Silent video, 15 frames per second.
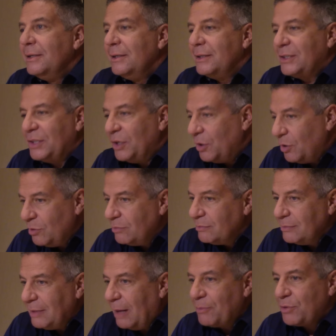So
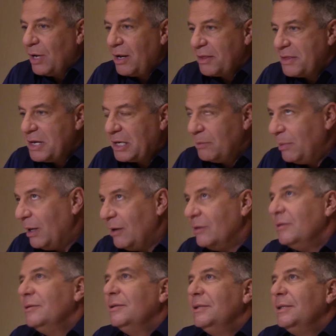I'm trying to think
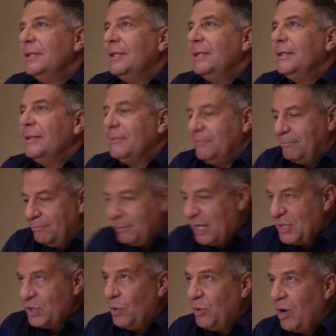about
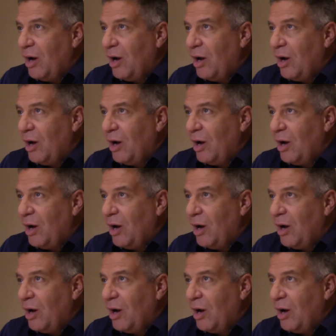my zone